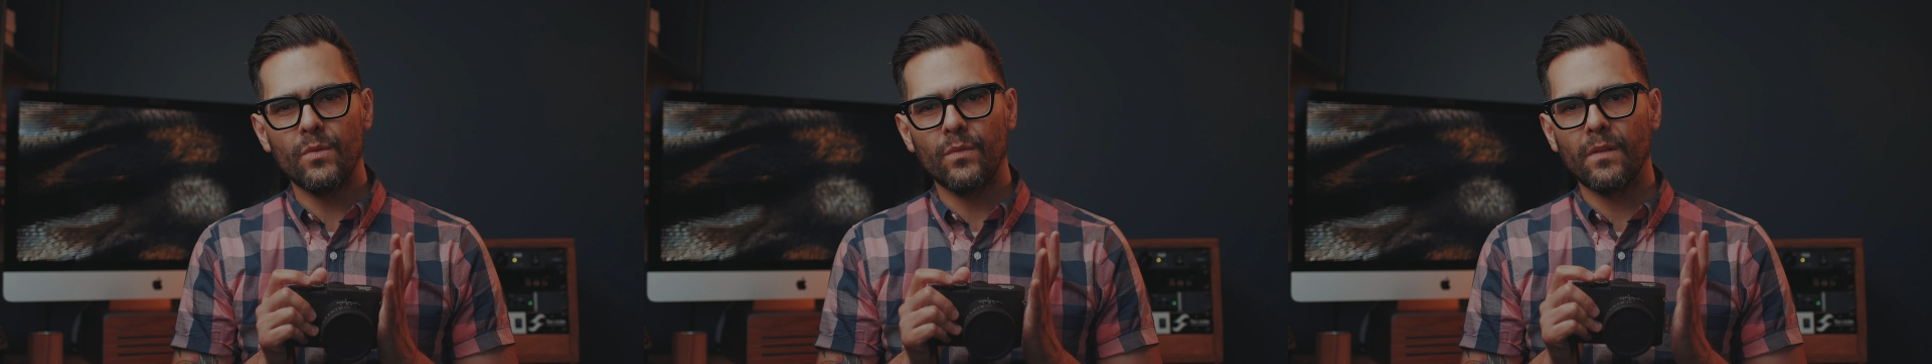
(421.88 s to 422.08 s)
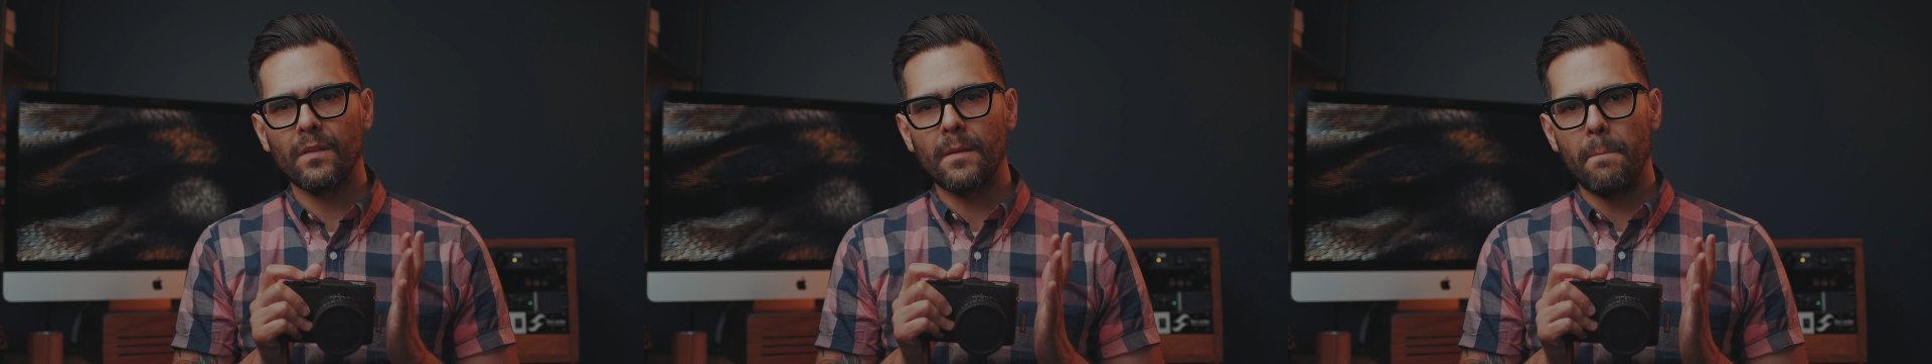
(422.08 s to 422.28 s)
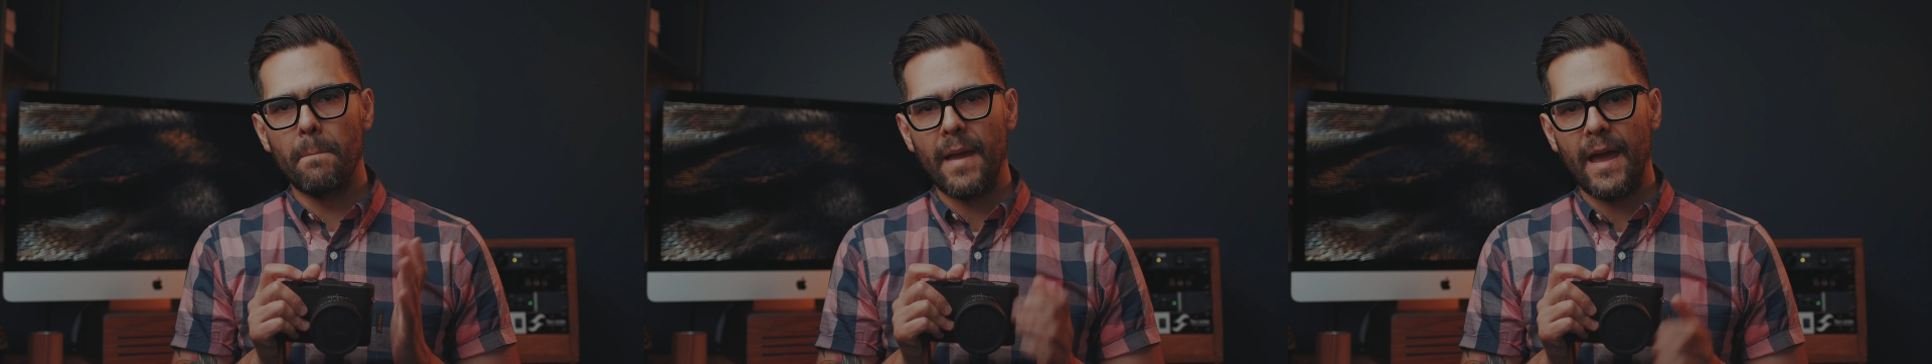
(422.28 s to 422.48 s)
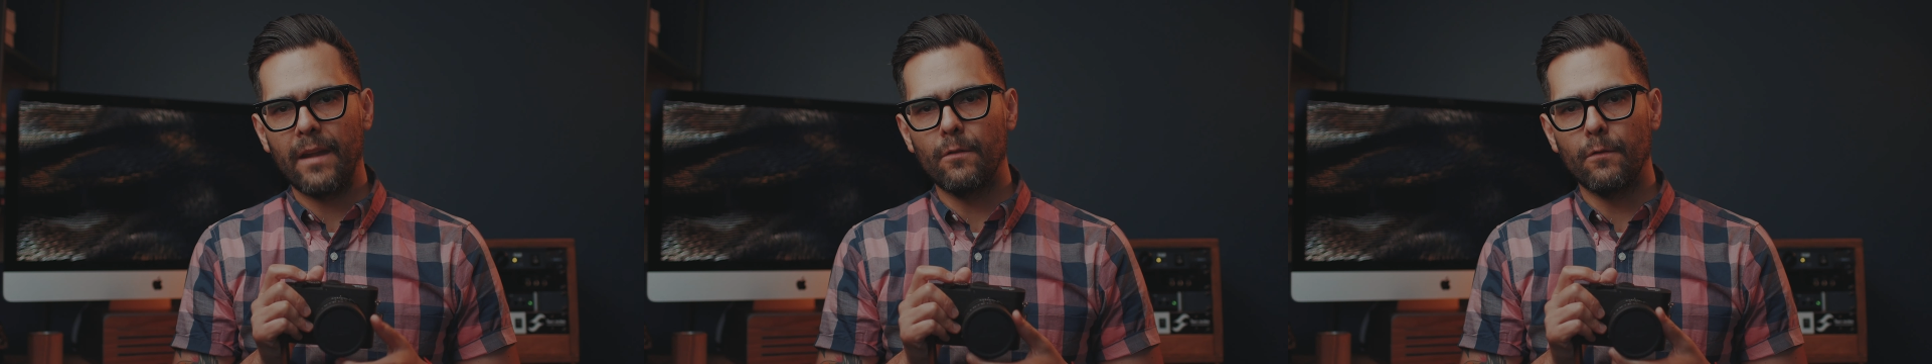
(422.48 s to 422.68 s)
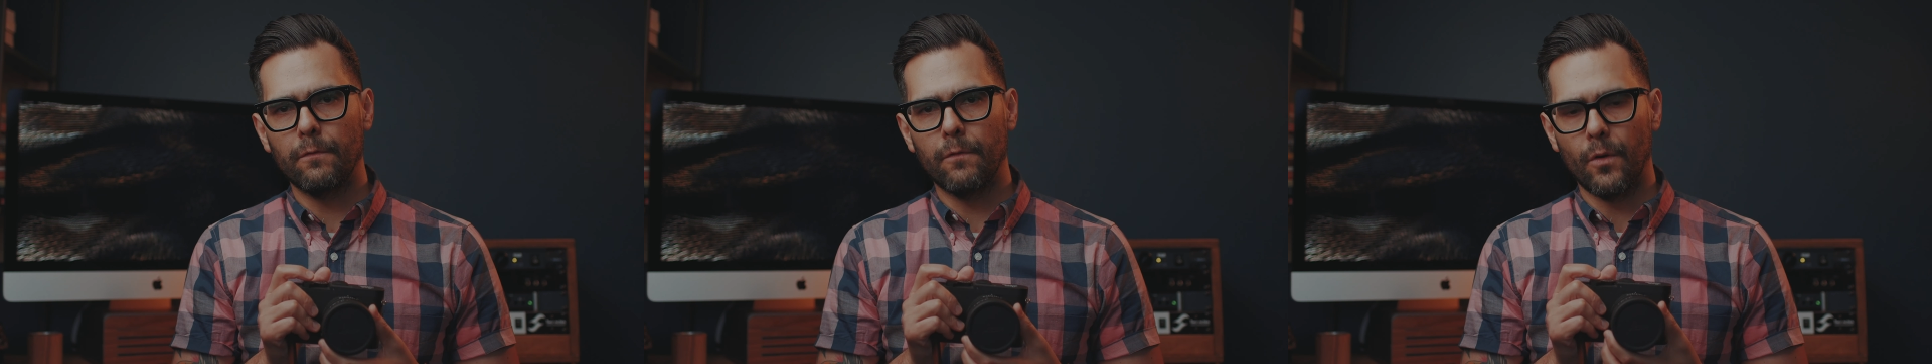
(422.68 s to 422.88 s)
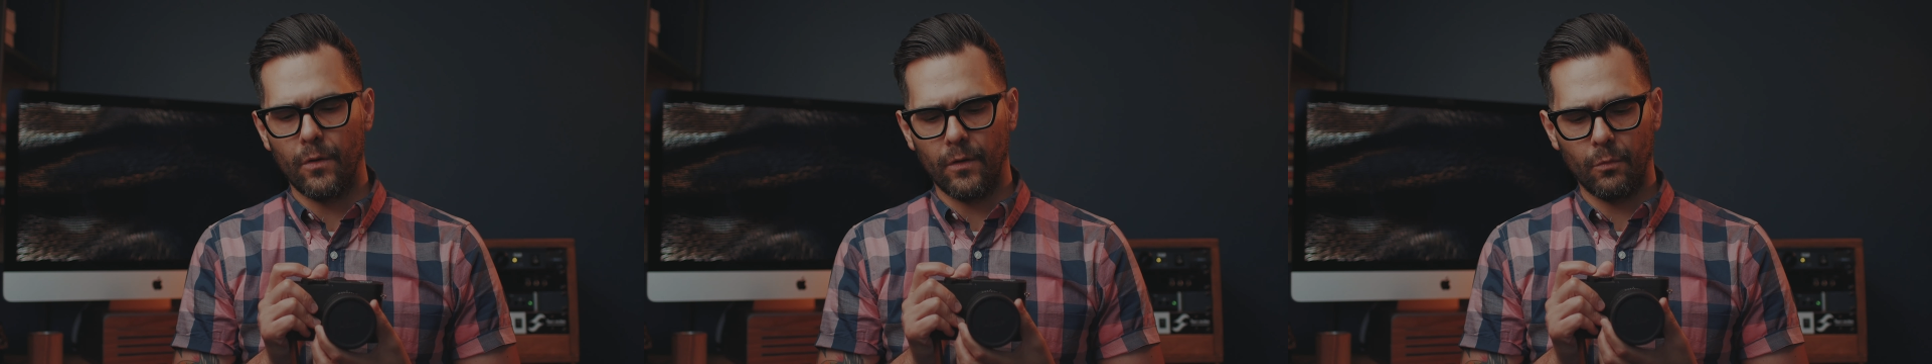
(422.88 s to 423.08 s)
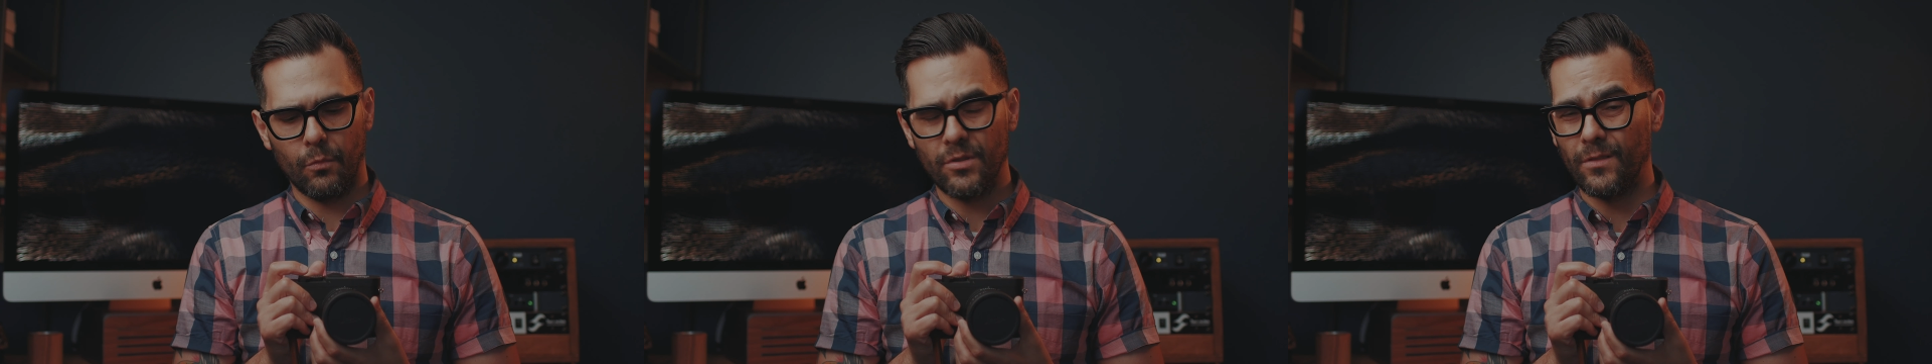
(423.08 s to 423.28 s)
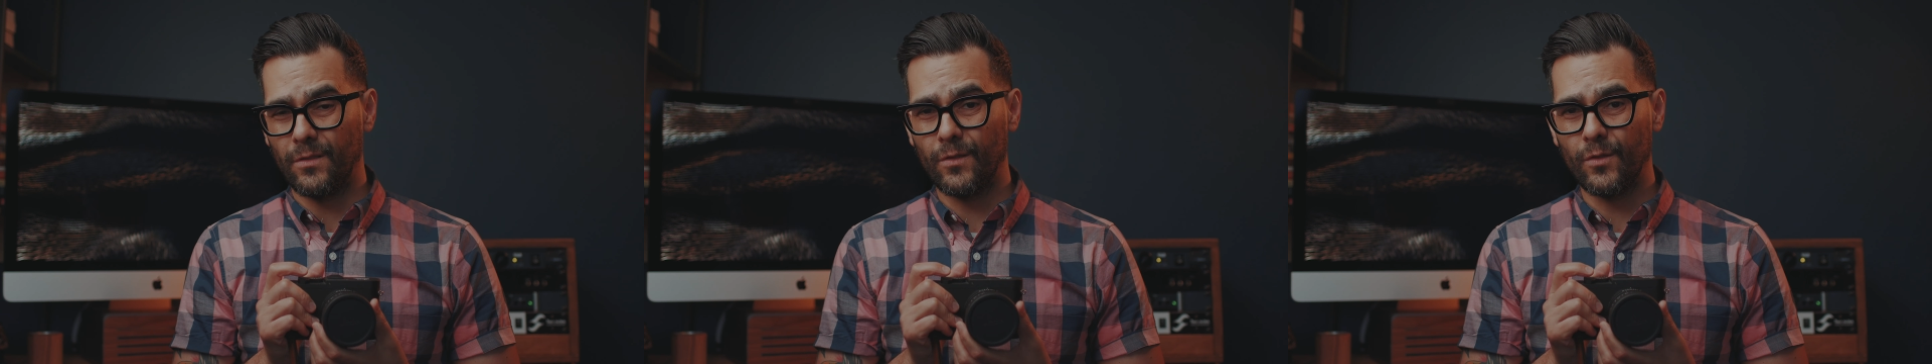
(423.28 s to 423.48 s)
using the manual focus,
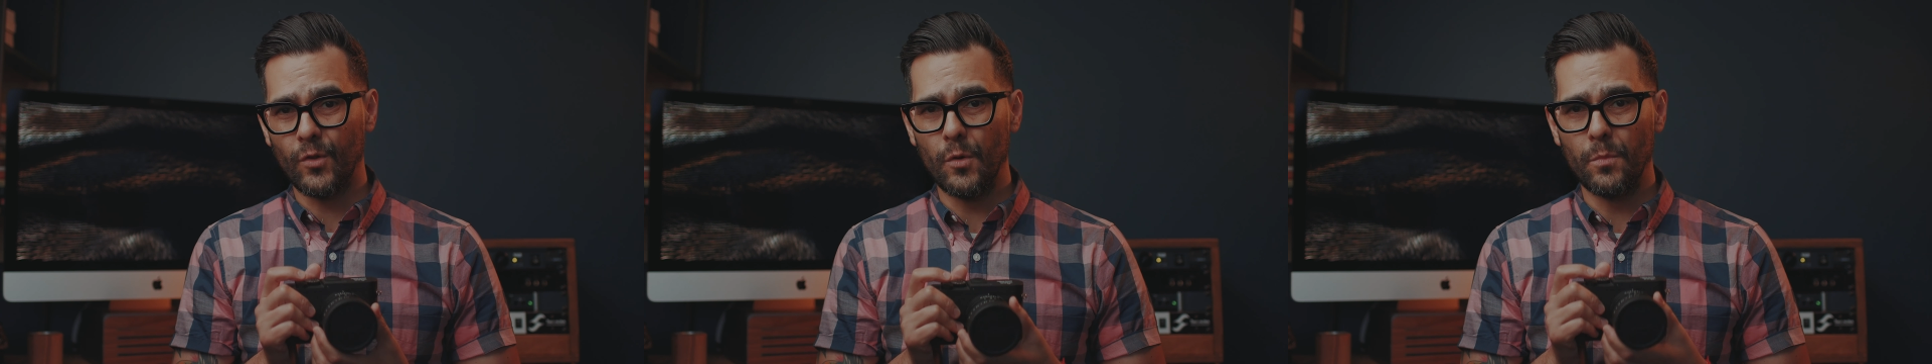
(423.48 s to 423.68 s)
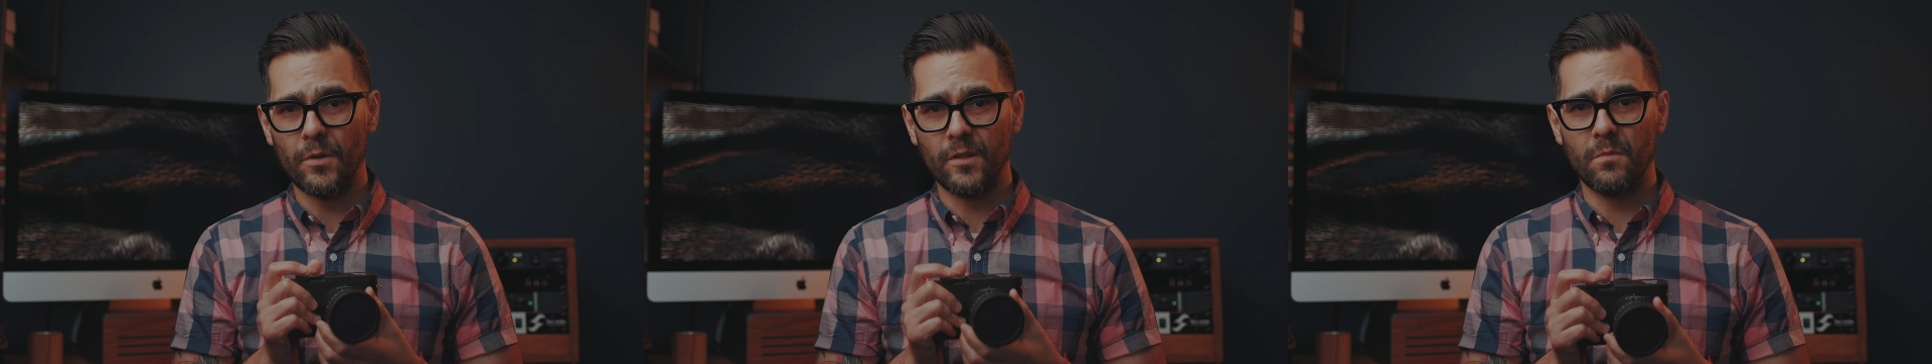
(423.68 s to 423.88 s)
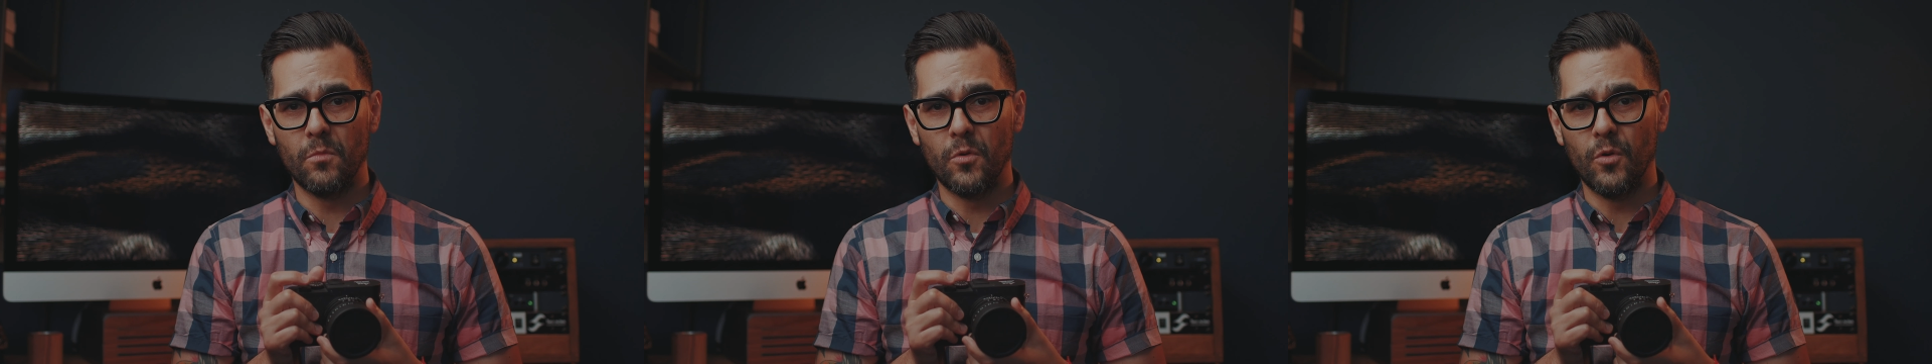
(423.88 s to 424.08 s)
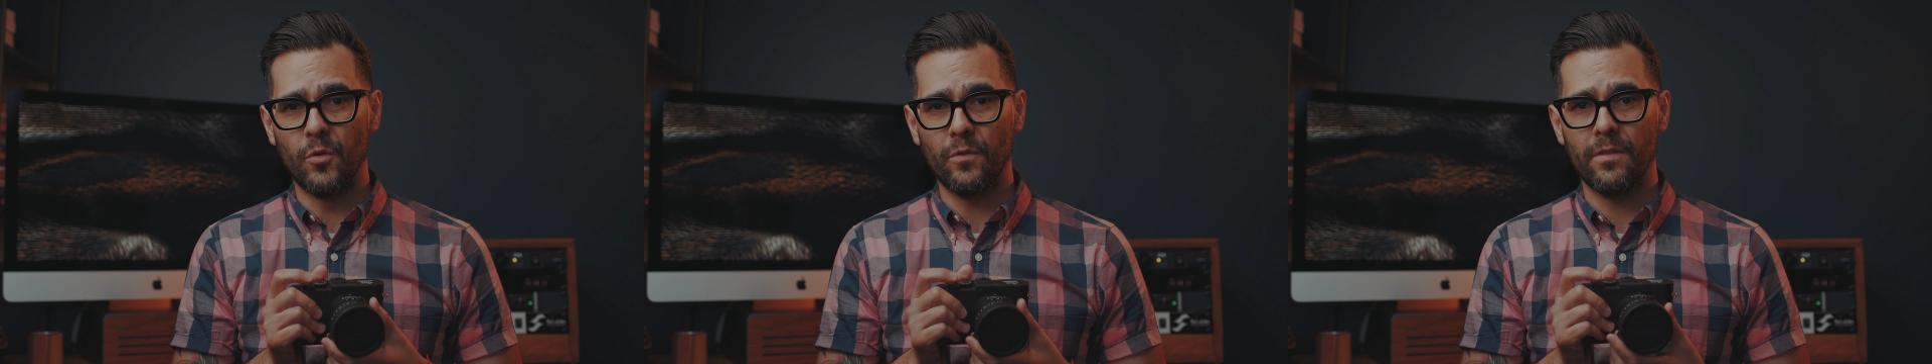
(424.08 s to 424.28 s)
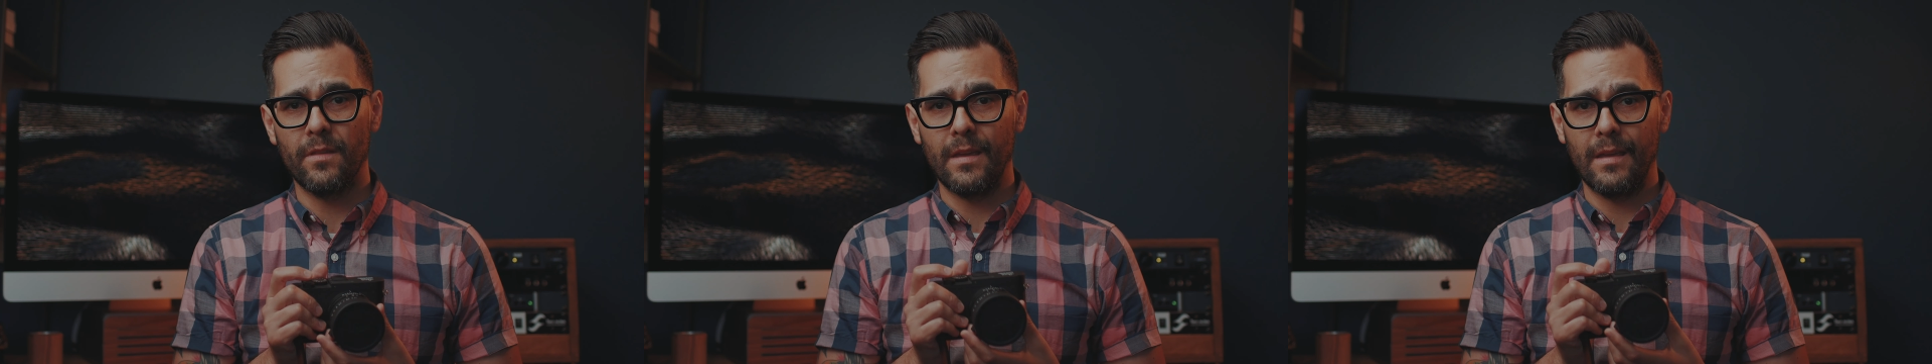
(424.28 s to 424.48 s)
which is super smooth,